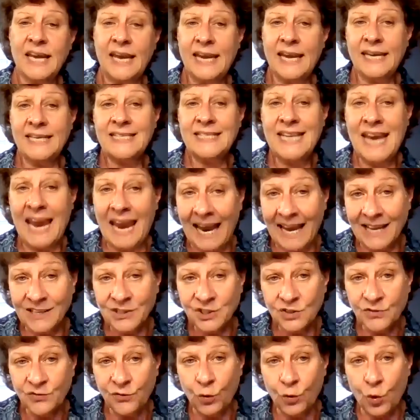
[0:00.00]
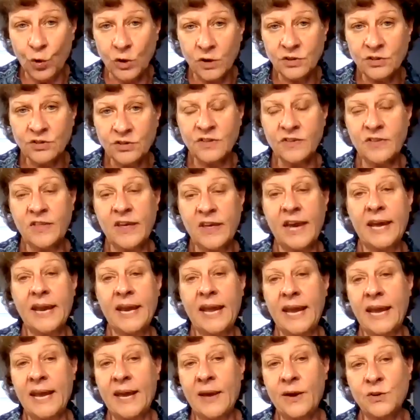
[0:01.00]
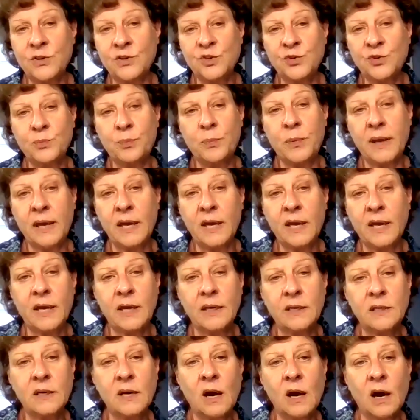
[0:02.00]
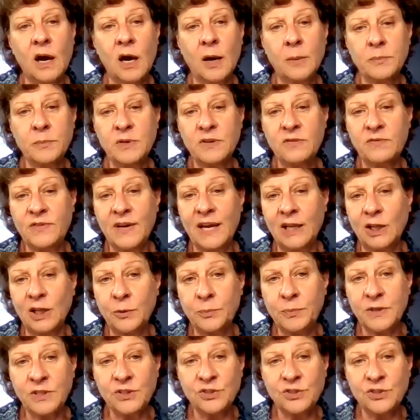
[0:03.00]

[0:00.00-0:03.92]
a task force that has been developed.